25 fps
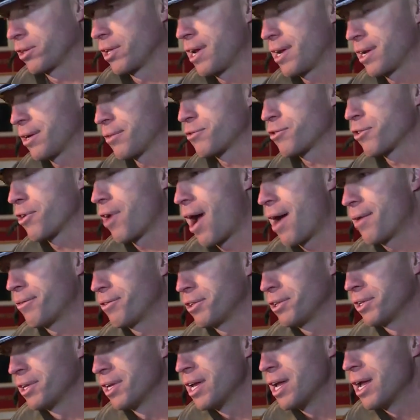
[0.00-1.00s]
lane of
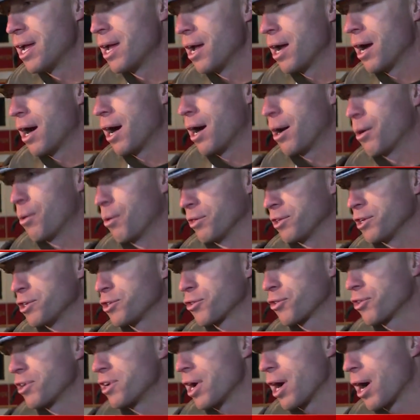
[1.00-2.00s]
travel uh, when the
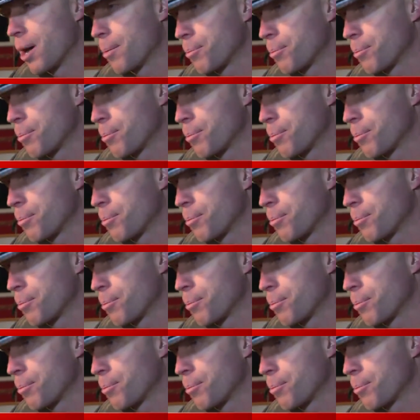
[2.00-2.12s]
tree